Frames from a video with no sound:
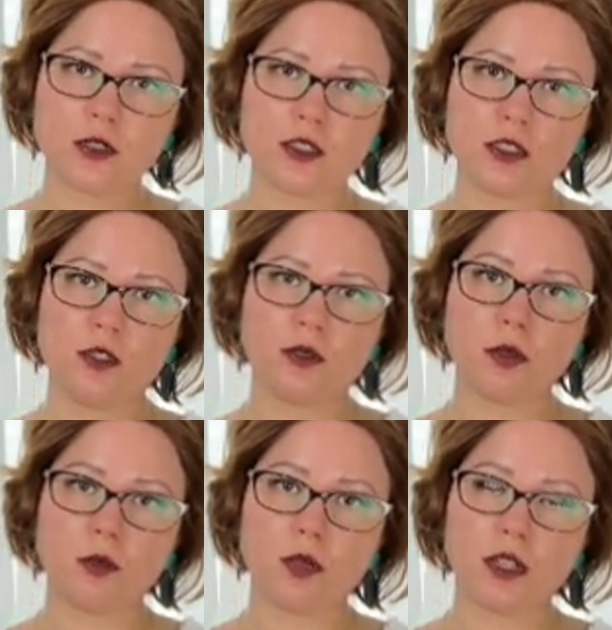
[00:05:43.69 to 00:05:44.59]
So you
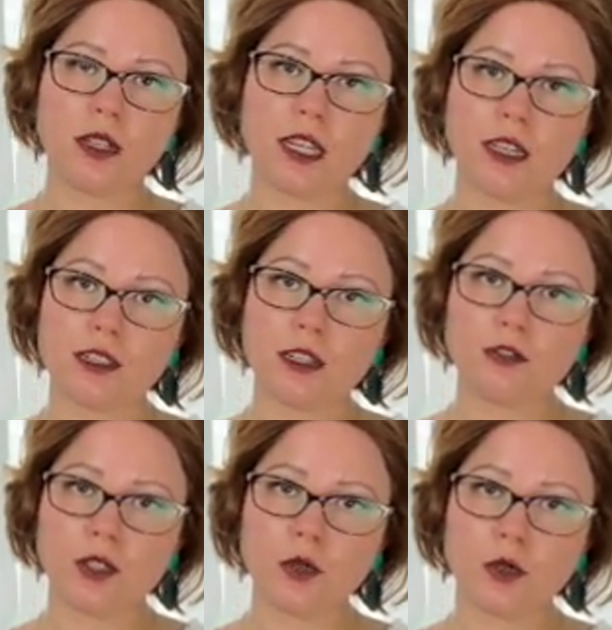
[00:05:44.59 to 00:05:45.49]
can put an
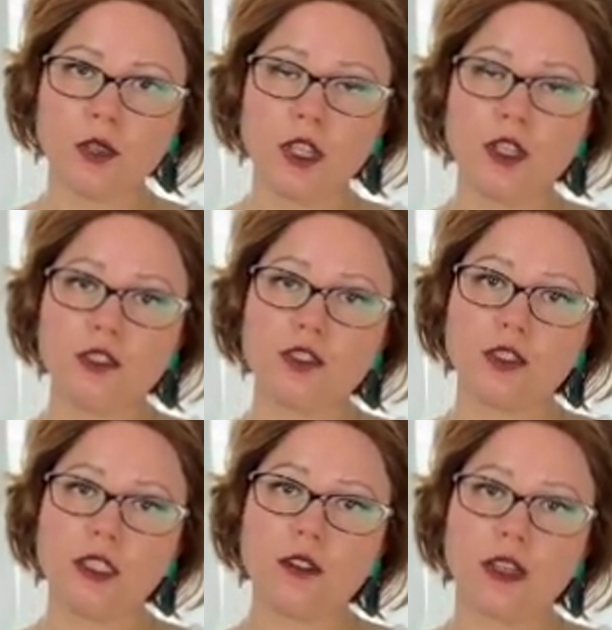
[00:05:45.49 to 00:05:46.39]
antifungal,
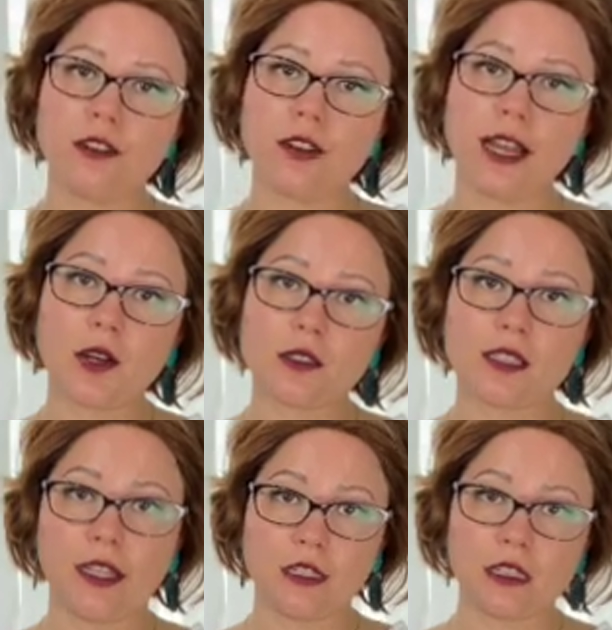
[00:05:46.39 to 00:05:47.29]
usually you'll have a house
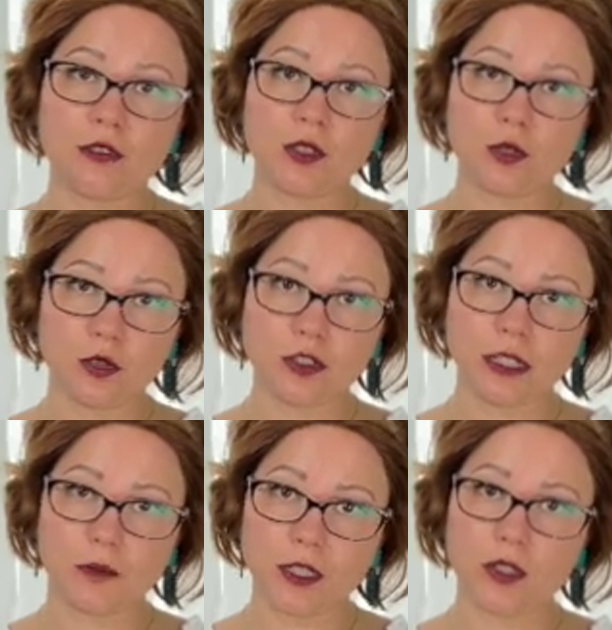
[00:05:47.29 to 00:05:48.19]
antifungal
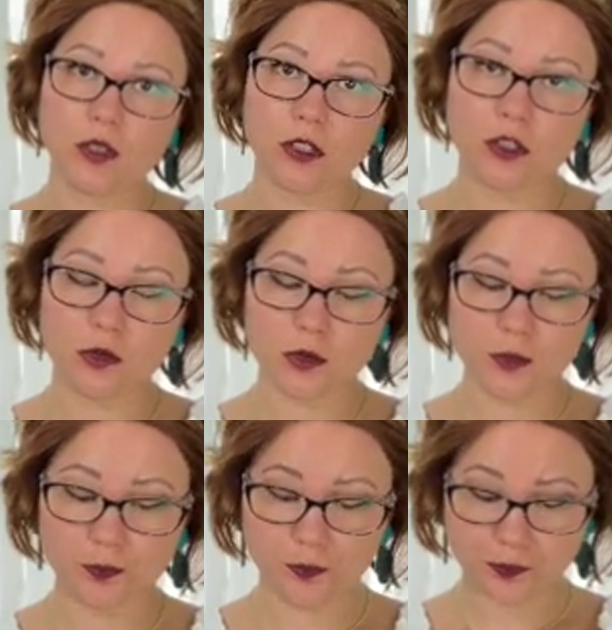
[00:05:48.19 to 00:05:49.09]
cream that you can use.
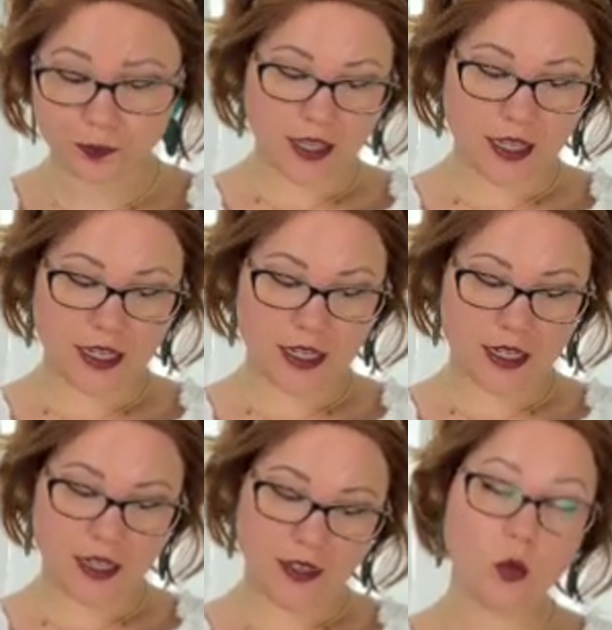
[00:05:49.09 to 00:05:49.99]

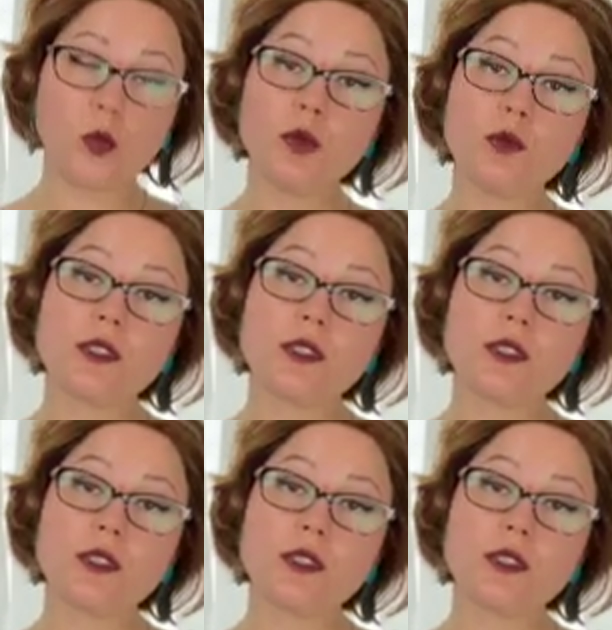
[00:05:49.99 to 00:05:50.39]
A wound